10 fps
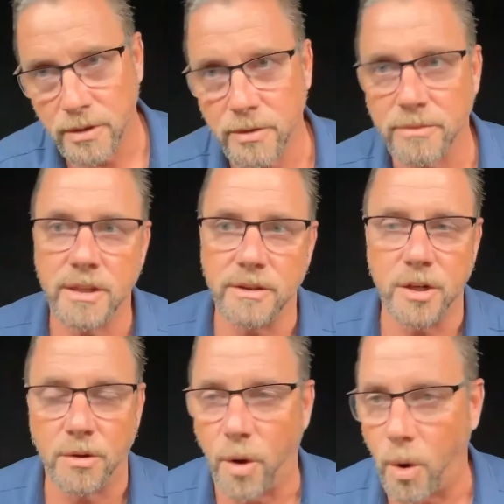
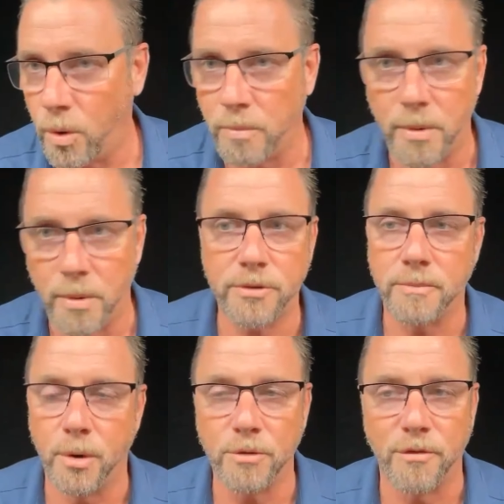the whole,
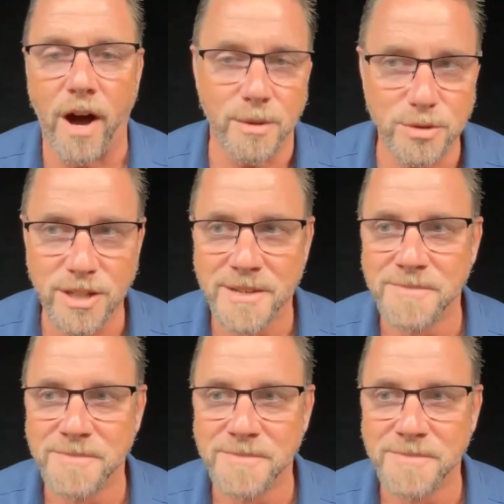both volumes,